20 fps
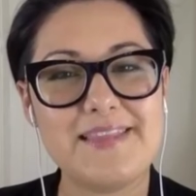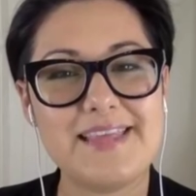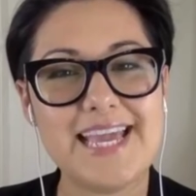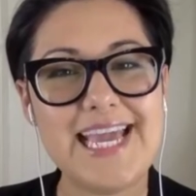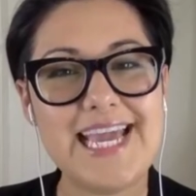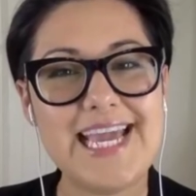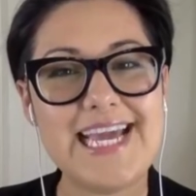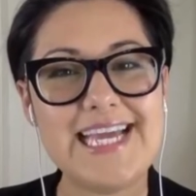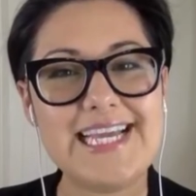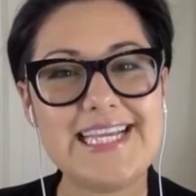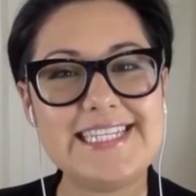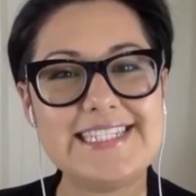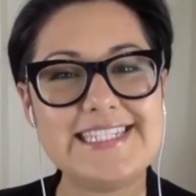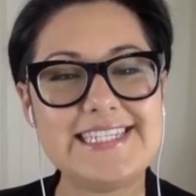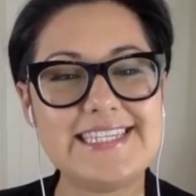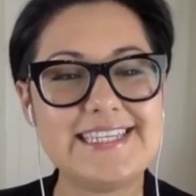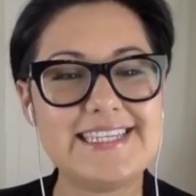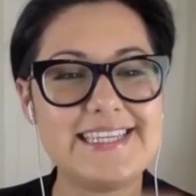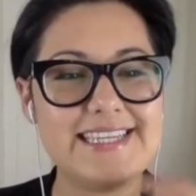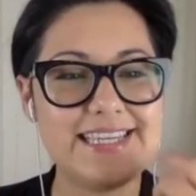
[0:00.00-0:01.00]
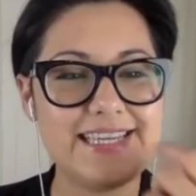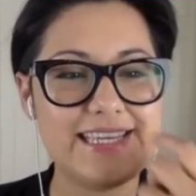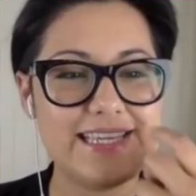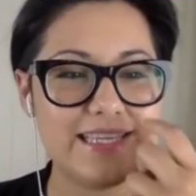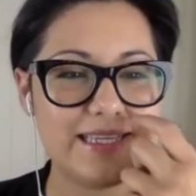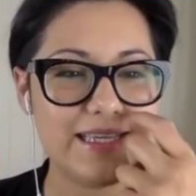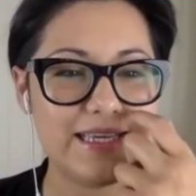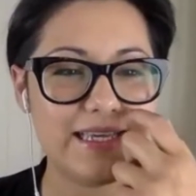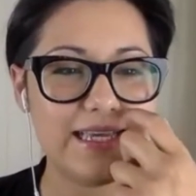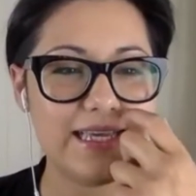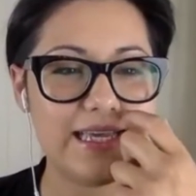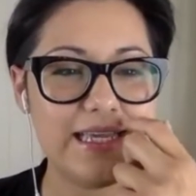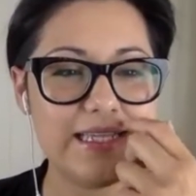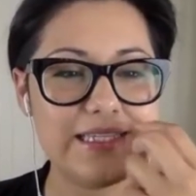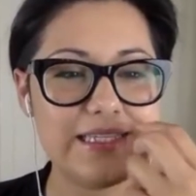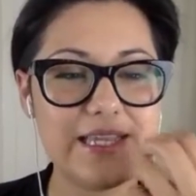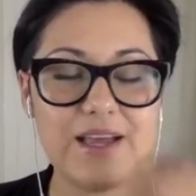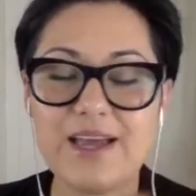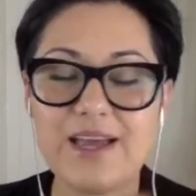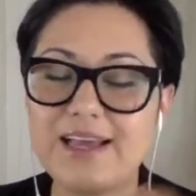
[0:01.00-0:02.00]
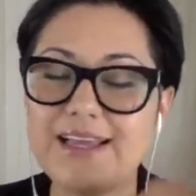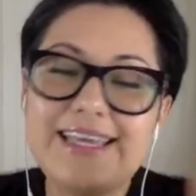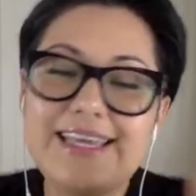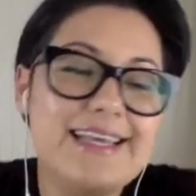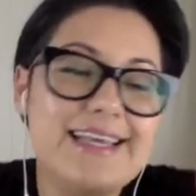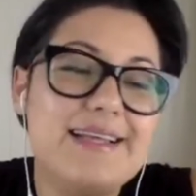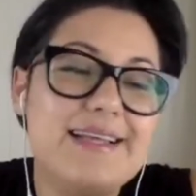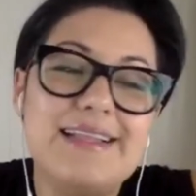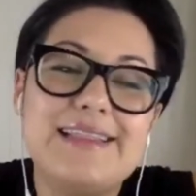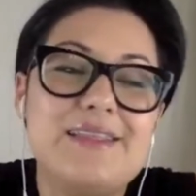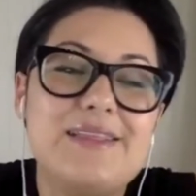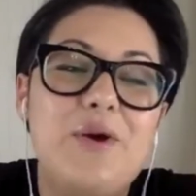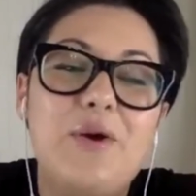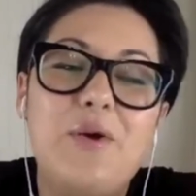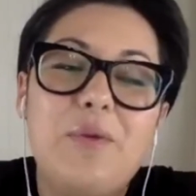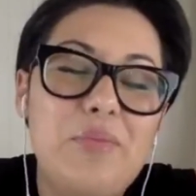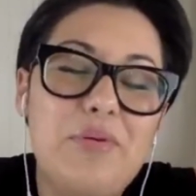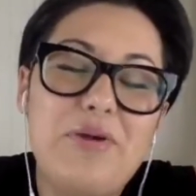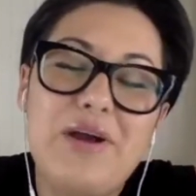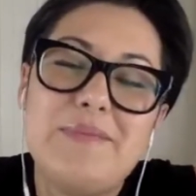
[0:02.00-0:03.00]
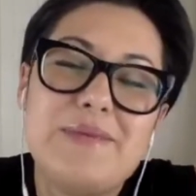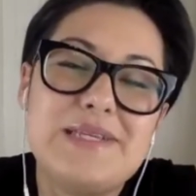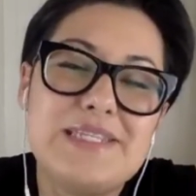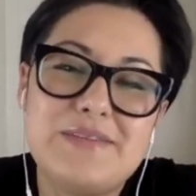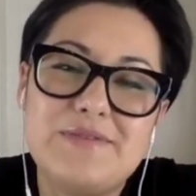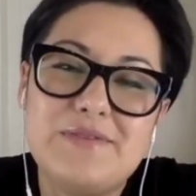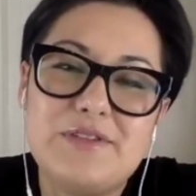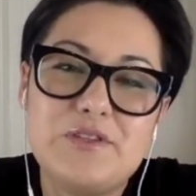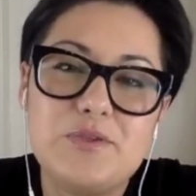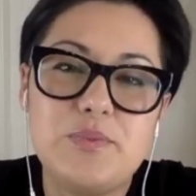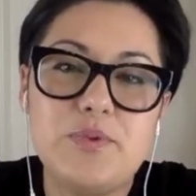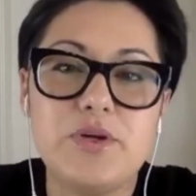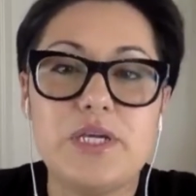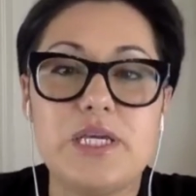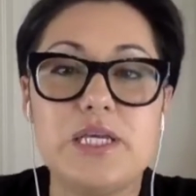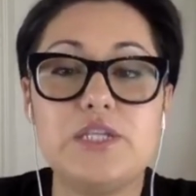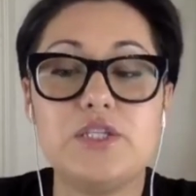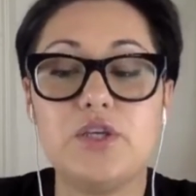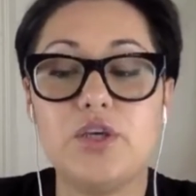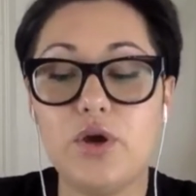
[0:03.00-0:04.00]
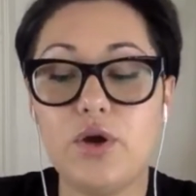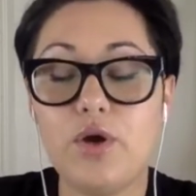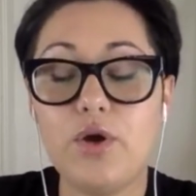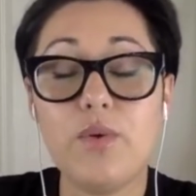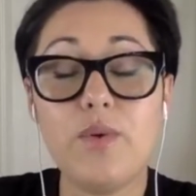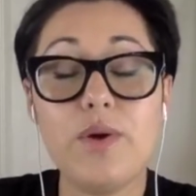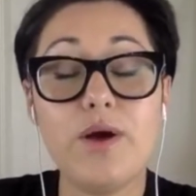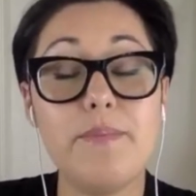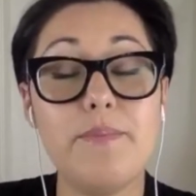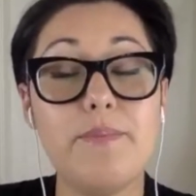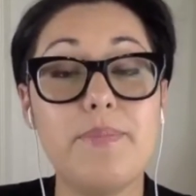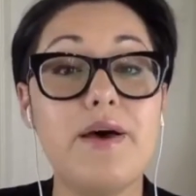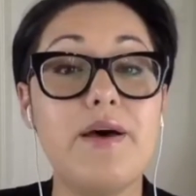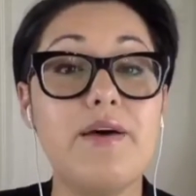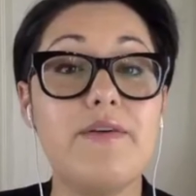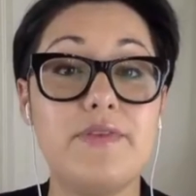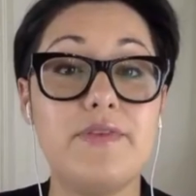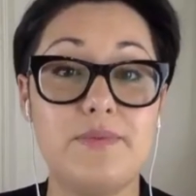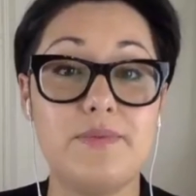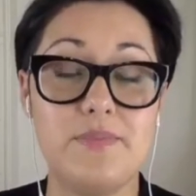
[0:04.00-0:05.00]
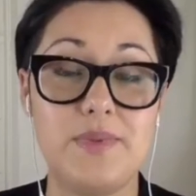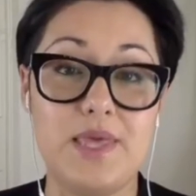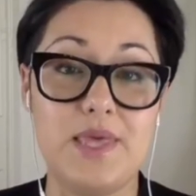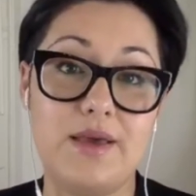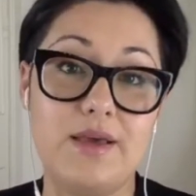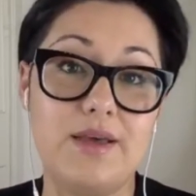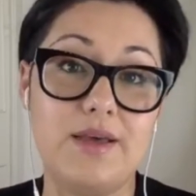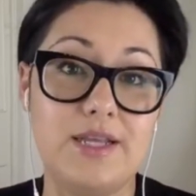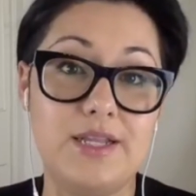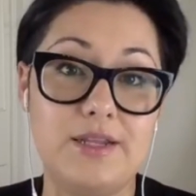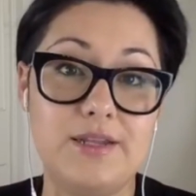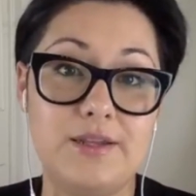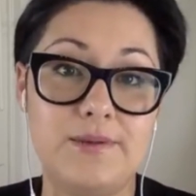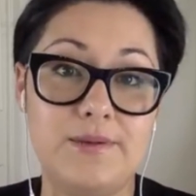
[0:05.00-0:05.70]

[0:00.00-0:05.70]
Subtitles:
And it's the whole premise of this book is go above and beyond.